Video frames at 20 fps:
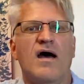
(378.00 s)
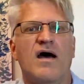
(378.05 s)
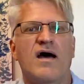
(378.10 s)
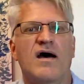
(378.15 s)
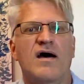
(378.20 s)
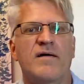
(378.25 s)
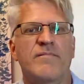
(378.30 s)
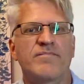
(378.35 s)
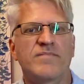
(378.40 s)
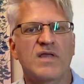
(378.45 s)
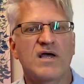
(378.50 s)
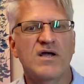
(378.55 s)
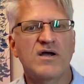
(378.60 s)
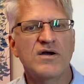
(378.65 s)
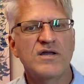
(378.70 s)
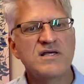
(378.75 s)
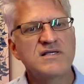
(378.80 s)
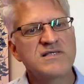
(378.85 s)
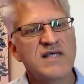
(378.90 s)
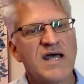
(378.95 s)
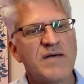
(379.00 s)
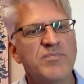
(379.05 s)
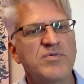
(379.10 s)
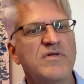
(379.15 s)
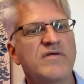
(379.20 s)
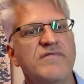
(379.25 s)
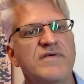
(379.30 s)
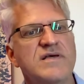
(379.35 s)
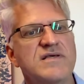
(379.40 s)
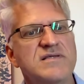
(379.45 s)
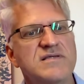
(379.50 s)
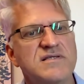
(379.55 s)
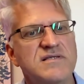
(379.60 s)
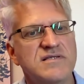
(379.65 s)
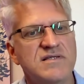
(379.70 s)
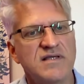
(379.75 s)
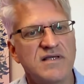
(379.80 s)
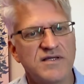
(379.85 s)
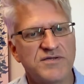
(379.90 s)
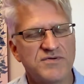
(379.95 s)
A good example of
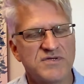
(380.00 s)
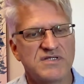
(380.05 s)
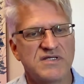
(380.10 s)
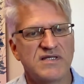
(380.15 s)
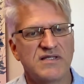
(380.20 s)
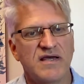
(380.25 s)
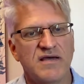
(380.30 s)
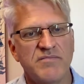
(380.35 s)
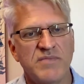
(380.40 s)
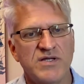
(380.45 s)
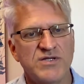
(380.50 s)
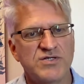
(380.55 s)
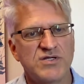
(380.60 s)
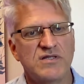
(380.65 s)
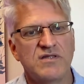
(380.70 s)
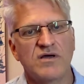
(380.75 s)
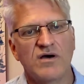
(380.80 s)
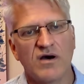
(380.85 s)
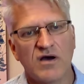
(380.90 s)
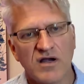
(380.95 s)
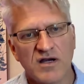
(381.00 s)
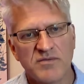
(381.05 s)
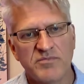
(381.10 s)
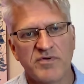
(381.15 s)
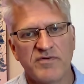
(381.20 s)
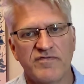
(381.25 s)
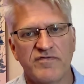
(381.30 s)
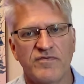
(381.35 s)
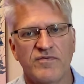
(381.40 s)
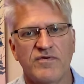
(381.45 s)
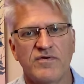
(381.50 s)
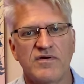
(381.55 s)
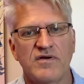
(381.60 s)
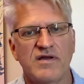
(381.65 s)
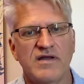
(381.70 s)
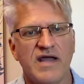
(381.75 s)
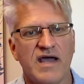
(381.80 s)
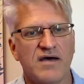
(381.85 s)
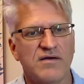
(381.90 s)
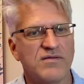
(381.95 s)
this, interestingly, I mentioned the heart before
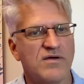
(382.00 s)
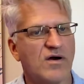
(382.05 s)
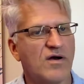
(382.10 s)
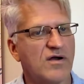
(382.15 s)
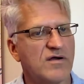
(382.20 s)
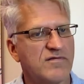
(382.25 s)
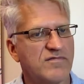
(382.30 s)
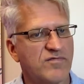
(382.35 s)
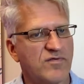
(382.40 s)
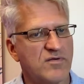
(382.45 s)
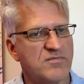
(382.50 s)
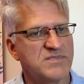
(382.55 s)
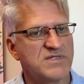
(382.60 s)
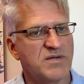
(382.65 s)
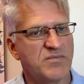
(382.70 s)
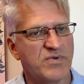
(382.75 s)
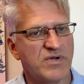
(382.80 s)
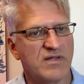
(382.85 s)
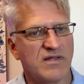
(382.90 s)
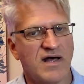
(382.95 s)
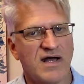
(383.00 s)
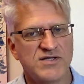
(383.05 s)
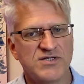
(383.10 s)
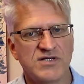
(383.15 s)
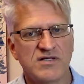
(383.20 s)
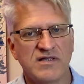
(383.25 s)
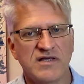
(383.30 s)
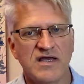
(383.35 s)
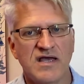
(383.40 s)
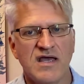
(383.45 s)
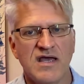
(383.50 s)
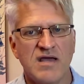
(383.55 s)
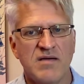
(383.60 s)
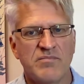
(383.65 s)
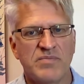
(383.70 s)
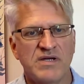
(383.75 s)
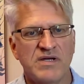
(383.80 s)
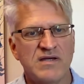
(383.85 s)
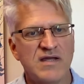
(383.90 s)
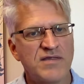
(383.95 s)
and how the heart forms embryologically,
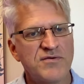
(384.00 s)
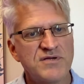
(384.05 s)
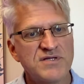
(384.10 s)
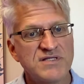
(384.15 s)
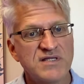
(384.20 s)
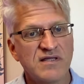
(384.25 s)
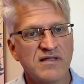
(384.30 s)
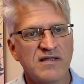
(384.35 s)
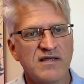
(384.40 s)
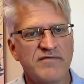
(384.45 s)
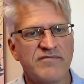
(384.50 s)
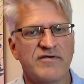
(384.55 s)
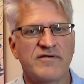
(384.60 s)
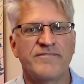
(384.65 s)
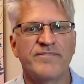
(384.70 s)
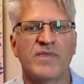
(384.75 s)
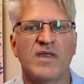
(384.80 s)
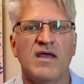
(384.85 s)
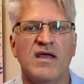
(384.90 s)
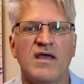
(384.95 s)
but another is the liver.